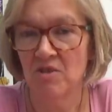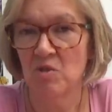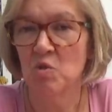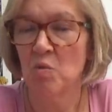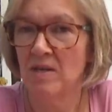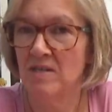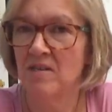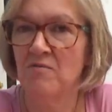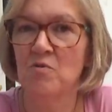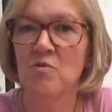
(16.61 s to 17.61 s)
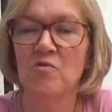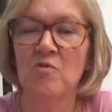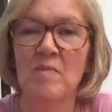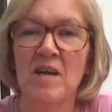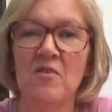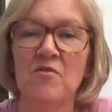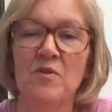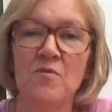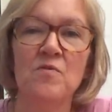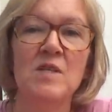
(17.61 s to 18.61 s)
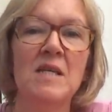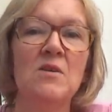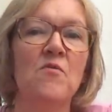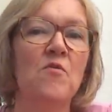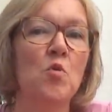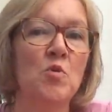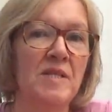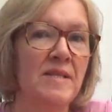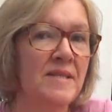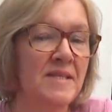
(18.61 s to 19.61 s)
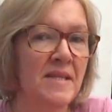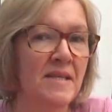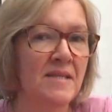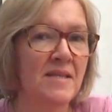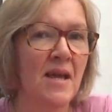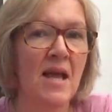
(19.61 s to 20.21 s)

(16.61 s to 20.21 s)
the 24th of May 1546,